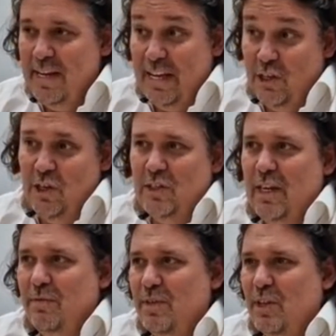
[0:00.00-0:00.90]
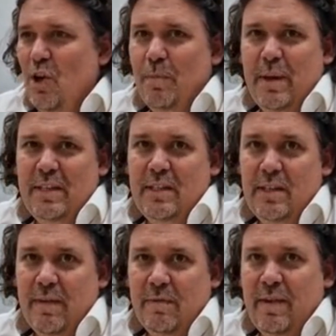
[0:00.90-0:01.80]
It does give us a
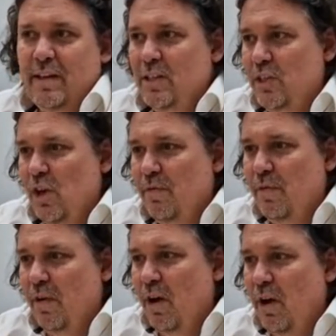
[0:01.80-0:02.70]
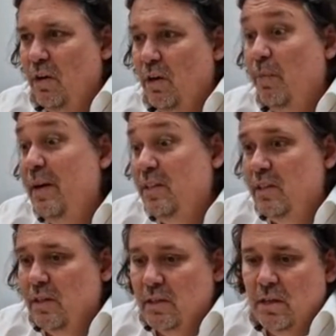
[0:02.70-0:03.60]
competitive advantage over our
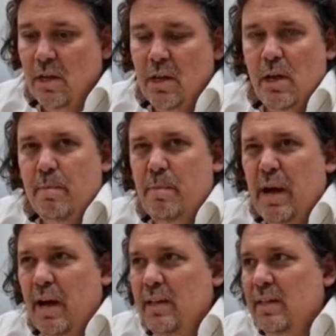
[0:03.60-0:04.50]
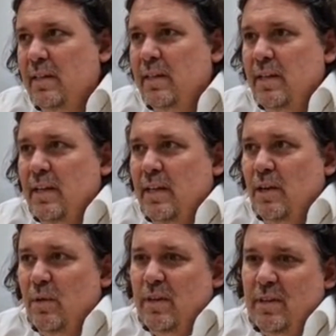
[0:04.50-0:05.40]
competitors, but
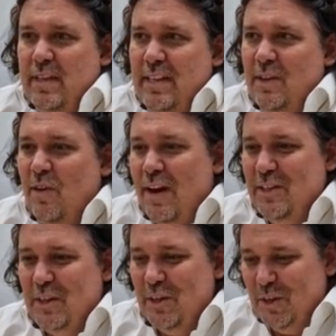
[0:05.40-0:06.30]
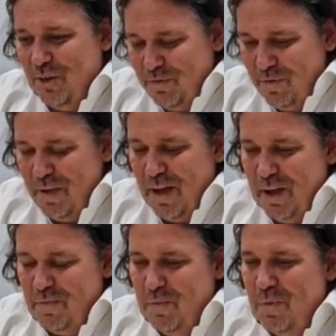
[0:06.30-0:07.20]
in the greater good
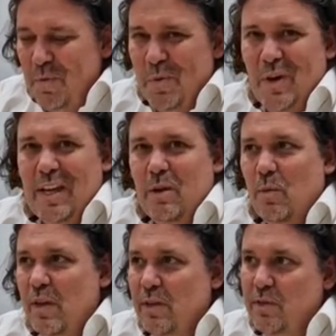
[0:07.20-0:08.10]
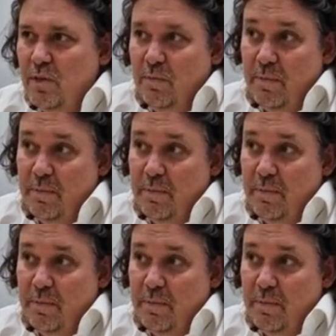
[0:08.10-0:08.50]
of working with some